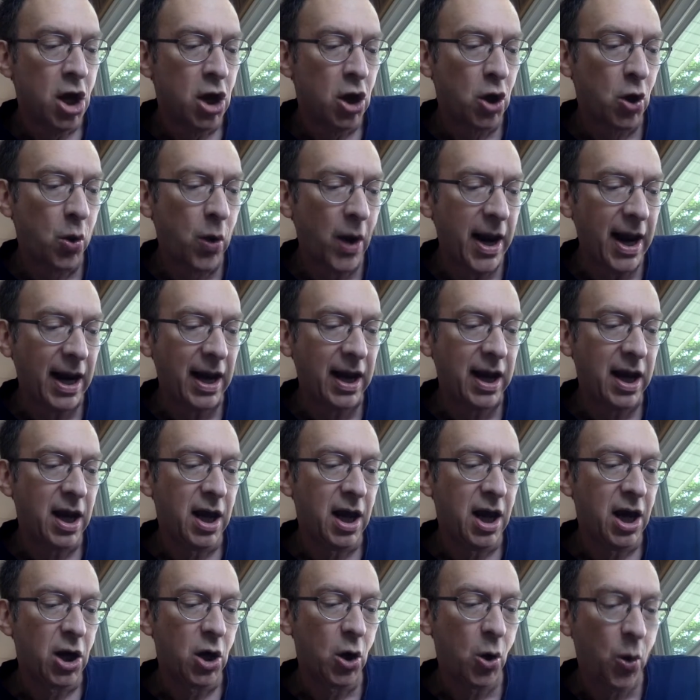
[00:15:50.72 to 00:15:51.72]
"Quick!
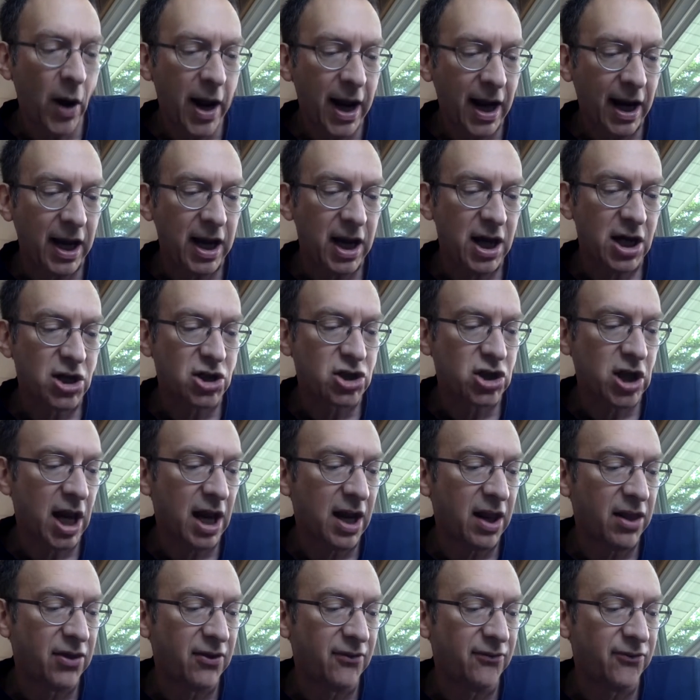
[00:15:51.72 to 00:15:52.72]
Quick!"
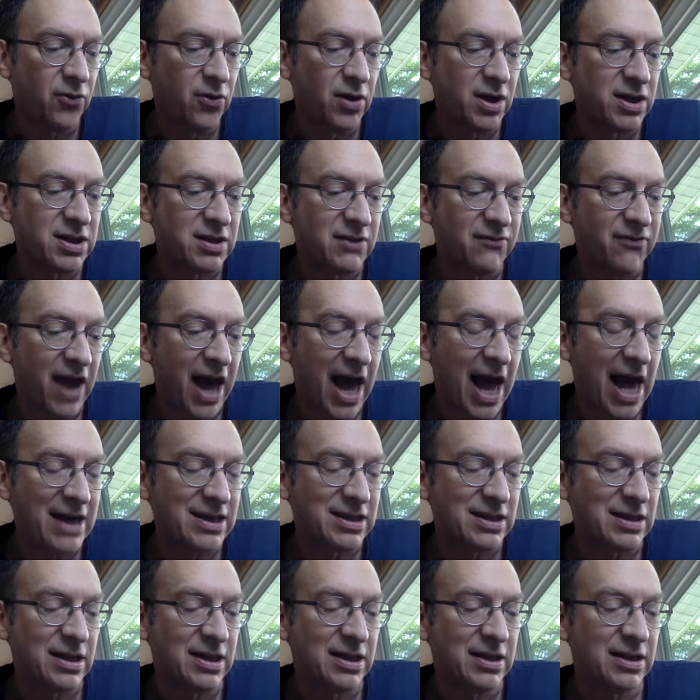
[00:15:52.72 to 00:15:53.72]
shouted the voice of
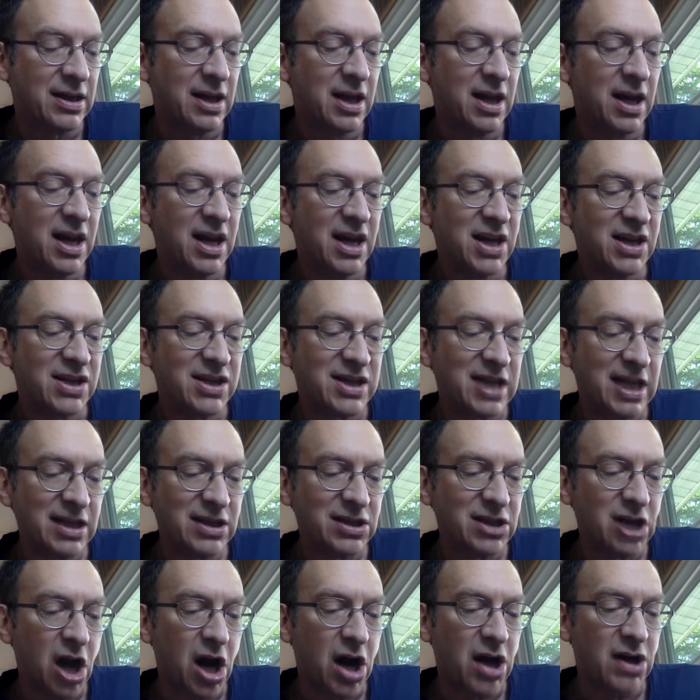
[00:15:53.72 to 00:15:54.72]
Aslan.
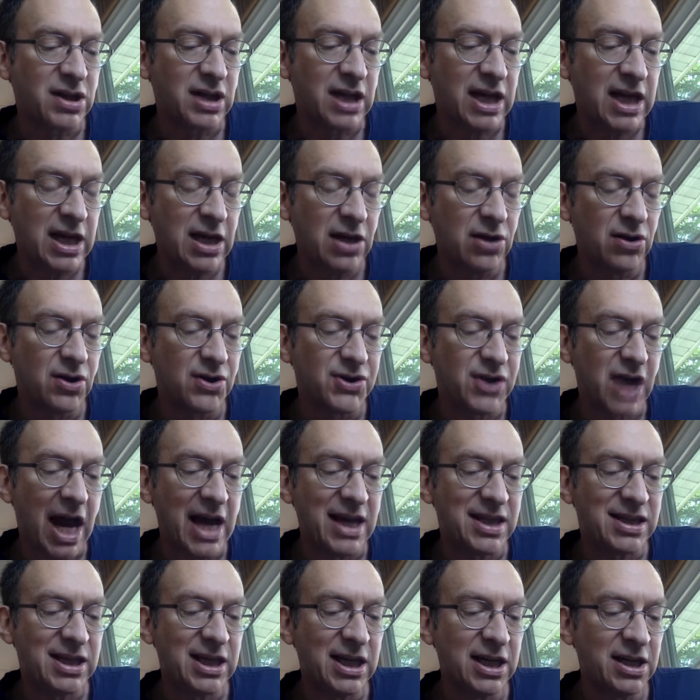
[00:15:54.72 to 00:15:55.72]
"Centaurs! Eagles! I
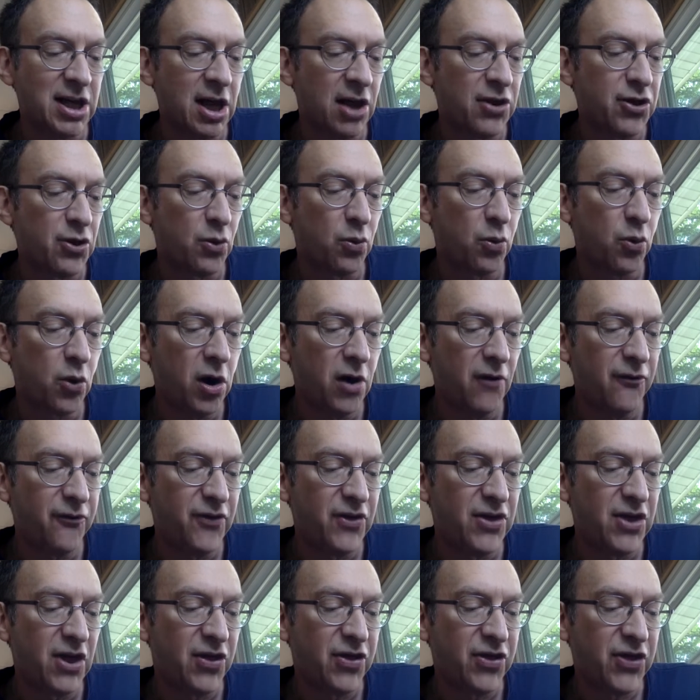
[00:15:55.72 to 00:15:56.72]
see another wolf
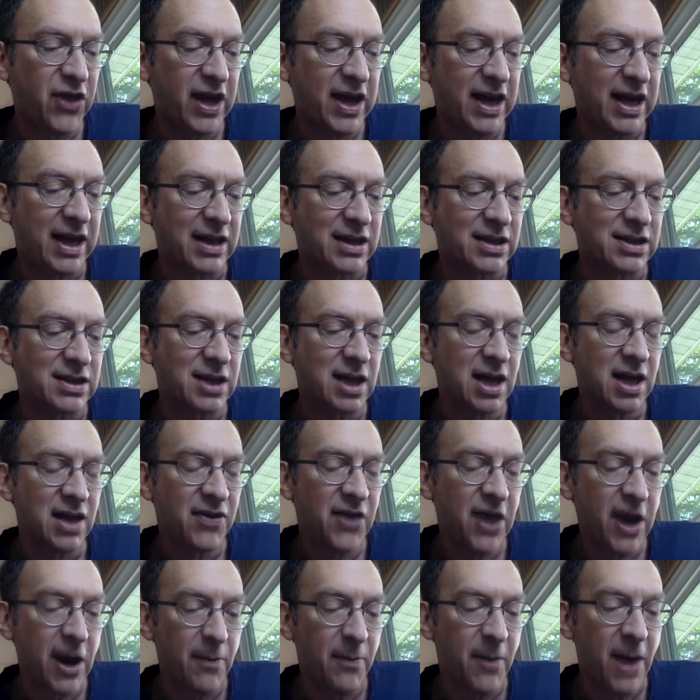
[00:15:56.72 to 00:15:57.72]
in the thickets!
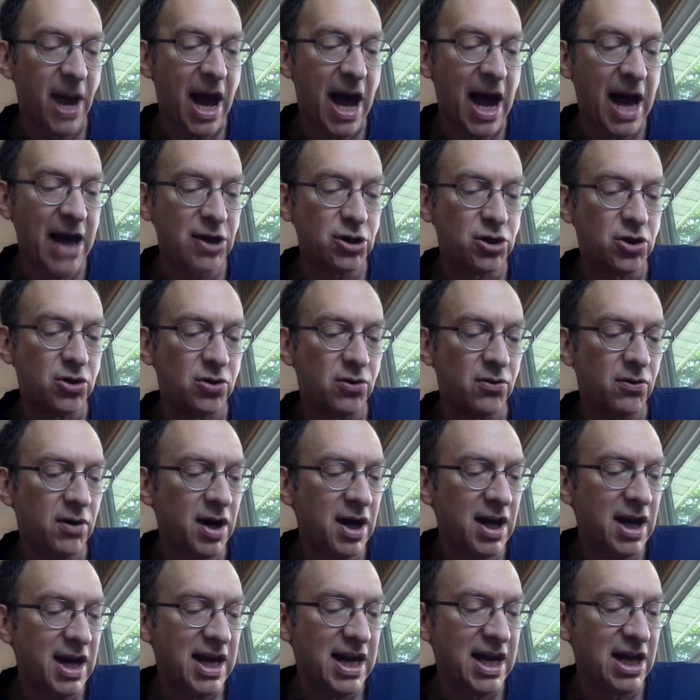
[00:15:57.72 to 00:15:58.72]
There, behind you!
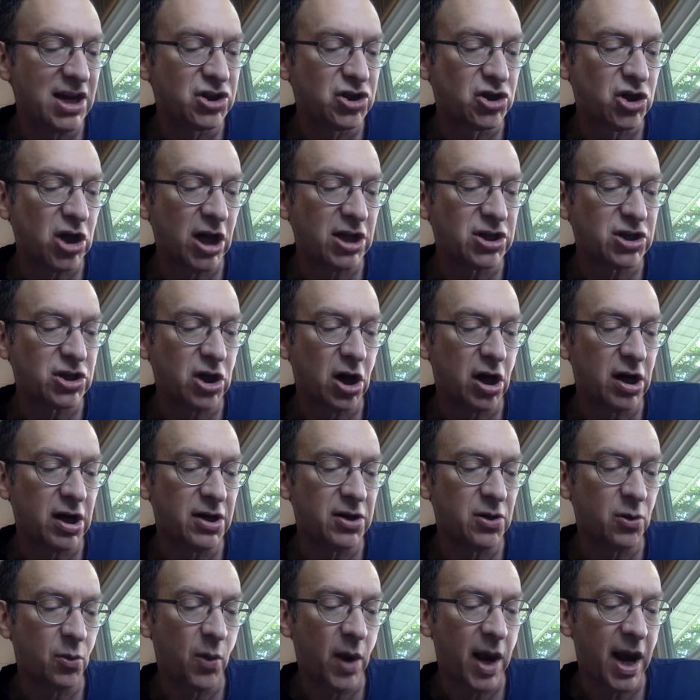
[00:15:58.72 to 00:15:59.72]
He has just
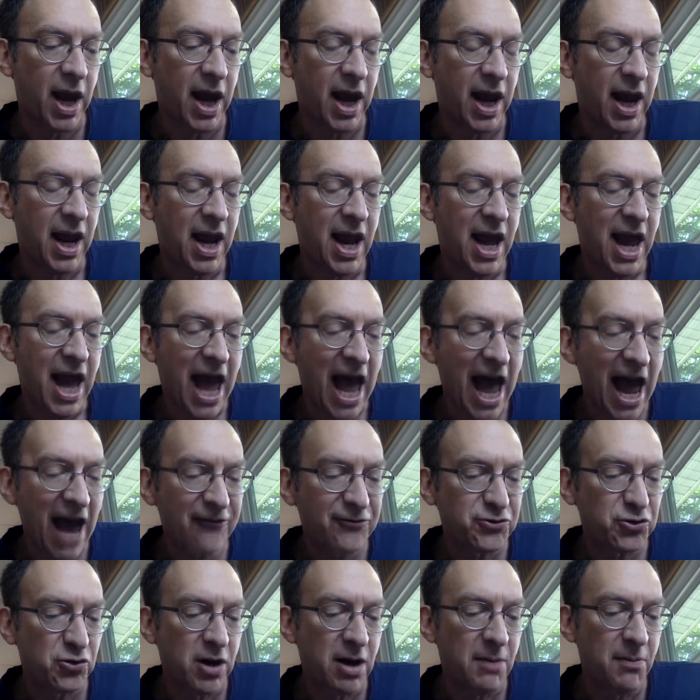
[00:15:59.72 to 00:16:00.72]
darted away!
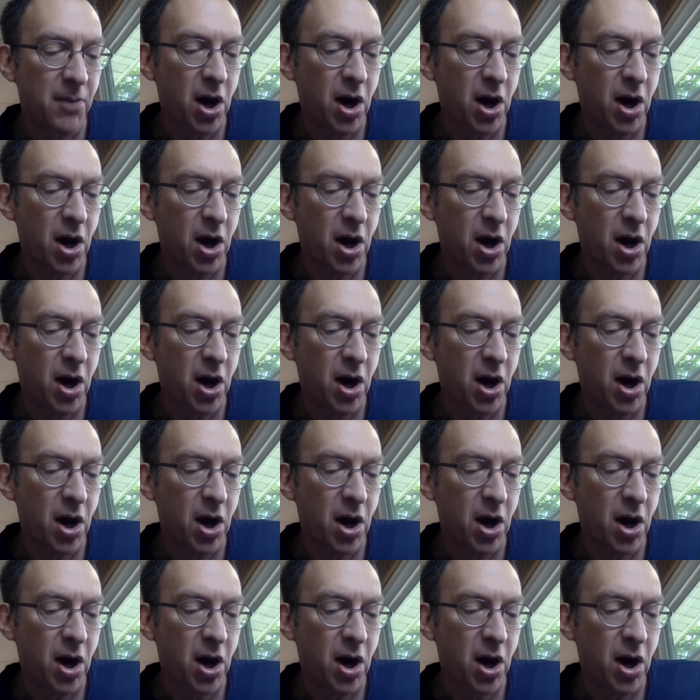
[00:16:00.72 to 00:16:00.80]
After him,